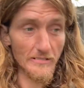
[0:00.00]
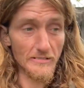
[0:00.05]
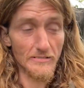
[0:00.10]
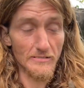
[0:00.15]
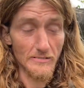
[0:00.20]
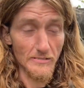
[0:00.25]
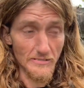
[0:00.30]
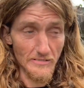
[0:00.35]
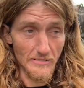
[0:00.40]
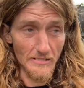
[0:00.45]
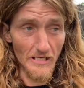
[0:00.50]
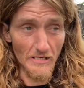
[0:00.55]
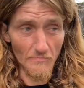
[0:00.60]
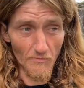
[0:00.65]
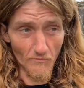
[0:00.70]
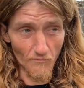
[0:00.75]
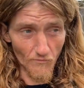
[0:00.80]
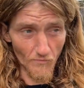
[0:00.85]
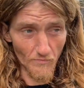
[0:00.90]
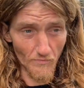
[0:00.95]
doesn't keep
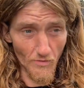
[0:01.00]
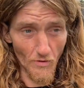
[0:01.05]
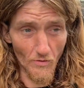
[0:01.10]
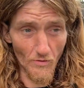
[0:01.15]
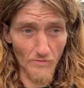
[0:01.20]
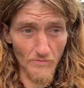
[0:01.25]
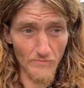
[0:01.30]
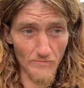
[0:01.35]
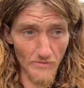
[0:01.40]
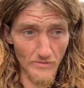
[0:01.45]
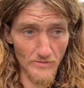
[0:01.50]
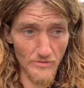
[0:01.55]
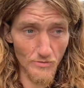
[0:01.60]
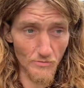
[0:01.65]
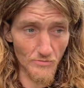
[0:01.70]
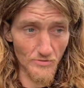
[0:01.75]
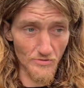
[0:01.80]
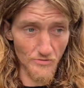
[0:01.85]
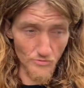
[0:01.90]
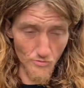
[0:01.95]
you from going into
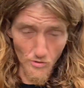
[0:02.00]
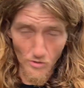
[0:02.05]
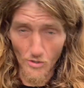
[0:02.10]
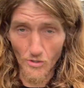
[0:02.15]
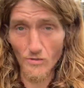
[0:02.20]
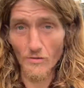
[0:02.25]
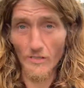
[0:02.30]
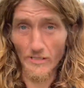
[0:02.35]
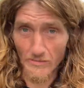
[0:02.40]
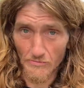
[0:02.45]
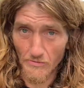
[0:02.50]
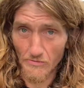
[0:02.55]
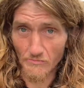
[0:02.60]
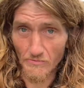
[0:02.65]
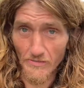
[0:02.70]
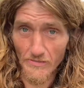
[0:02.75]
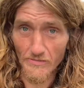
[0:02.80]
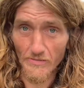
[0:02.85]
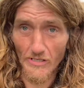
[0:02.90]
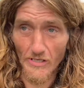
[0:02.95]
withdrawal. Like with
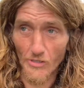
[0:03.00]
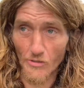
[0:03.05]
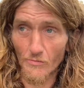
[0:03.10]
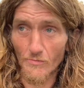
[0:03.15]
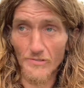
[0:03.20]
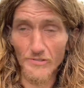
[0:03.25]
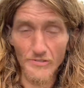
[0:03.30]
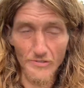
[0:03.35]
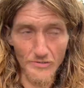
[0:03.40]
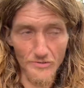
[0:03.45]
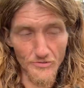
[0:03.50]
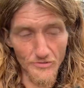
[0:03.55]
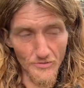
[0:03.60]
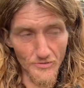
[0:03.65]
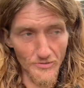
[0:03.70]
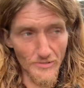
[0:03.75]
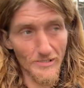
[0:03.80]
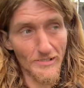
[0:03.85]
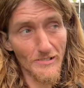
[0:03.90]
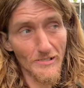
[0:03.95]
regular heroin, you can do
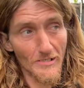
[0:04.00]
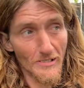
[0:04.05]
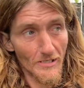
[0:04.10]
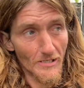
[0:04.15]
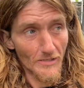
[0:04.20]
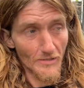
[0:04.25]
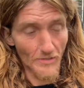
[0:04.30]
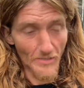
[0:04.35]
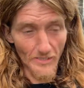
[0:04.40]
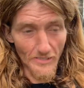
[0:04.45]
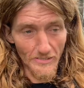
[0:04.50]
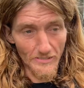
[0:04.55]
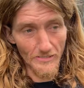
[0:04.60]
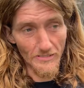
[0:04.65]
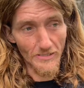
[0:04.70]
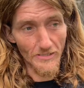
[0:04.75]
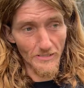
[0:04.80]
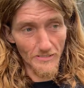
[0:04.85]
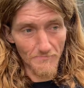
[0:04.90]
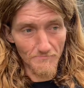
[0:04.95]
it like
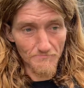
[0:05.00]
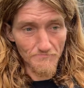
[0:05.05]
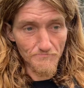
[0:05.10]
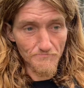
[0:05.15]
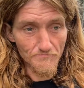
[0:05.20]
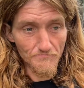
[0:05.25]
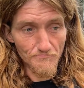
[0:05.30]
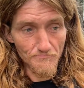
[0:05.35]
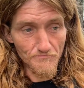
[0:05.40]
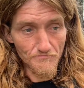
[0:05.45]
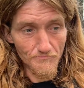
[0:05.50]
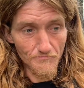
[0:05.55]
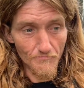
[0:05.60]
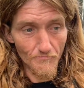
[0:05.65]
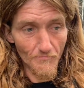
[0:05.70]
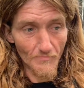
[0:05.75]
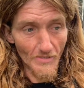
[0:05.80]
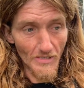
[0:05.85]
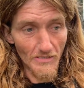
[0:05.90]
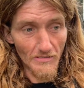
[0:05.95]
you
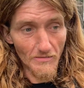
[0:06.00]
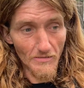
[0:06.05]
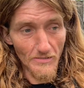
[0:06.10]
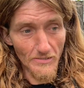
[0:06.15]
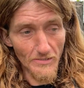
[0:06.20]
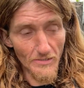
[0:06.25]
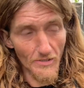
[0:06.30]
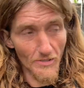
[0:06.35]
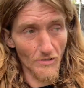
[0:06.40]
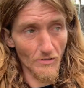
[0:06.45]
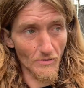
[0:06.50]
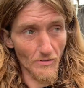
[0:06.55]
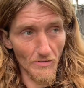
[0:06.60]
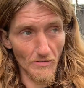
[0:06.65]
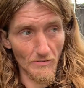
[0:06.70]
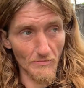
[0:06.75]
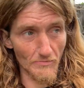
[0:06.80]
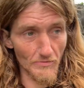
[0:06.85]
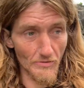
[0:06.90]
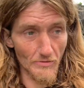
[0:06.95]

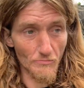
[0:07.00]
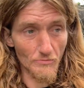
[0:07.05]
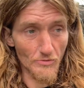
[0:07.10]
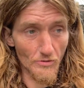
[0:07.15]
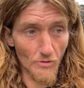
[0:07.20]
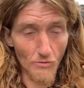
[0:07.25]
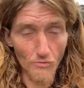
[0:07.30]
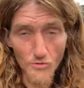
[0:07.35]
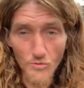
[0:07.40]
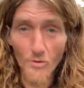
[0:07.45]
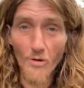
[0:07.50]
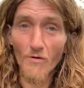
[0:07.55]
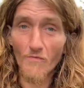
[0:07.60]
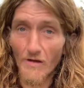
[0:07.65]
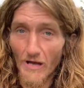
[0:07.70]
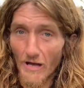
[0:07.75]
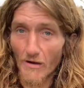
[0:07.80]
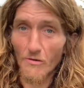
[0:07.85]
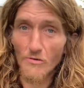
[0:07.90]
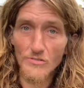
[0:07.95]
can go 12
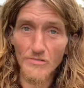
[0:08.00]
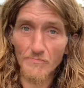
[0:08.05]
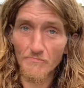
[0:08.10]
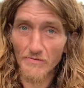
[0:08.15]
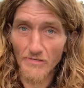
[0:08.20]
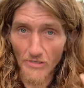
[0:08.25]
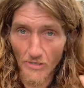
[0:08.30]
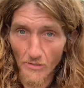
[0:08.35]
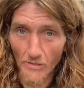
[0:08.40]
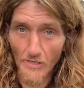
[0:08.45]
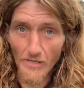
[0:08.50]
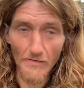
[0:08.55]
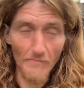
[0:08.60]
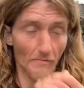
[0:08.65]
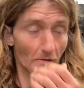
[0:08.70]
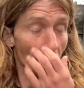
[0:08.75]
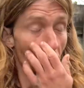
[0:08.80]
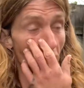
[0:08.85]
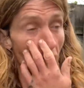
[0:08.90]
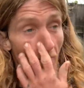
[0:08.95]
hours and be all right.
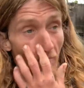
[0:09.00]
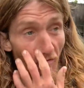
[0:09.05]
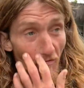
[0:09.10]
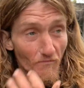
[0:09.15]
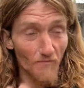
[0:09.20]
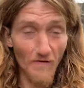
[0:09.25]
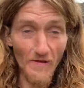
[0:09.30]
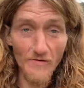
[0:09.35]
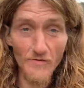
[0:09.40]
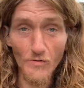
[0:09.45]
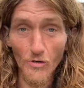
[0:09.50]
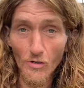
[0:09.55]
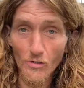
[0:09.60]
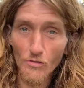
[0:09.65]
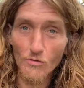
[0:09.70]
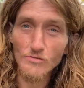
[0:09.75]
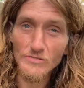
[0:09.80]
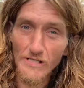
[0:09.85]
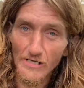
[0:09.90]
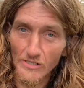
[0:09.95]
But fentanyl
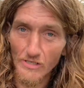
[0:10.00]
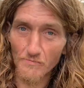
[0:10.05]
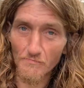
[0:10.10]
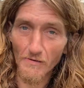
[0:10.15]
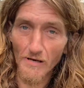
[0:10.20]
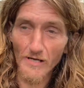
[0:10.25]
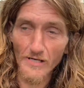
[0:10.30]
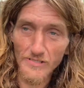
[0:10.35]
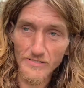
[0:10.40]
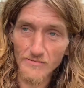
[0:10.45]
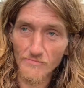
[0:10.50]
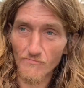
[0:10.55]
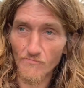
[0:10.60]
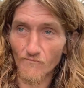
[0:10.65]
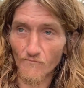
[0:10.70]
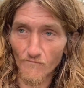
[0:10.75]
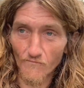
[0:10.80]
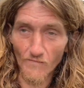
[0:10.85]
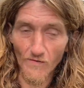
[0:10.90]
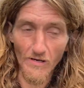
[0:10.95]
goes out of your body
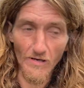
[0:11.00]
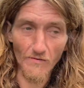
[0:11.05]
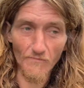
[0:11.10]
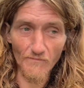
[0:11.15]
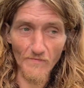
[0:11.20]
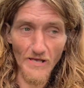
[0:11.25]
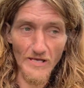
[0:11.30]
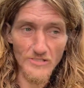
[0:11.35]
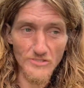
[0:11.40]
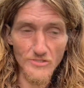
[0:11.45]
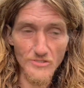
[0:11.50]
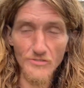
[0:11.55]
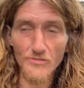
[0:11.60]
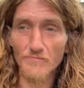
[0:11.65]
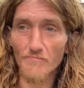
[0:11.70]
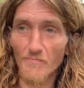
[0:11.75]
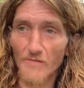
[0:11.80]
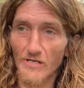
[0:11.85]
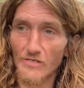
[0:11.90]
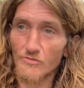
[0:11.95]
faster,
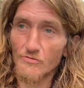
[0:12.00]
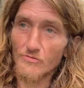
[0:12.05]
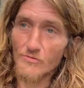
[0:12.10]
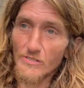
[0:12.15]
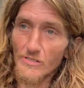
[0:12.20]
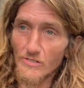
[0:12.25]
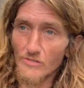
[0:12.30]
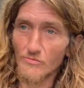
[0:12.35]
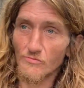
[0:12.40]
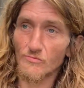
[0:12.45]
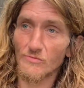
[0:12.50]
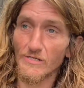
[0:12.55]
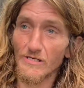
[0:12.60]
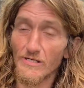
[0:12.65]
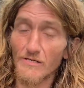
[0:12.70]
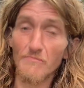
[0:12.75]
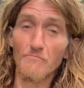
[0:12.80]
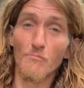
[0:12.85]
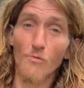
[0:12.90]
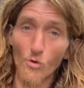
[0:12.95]
and you need
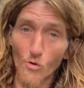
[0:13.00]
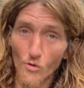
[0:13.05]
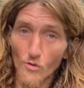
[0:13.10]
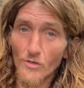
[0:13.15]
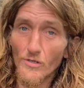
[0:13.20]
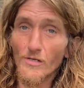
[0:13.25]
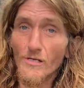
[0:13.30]
it more.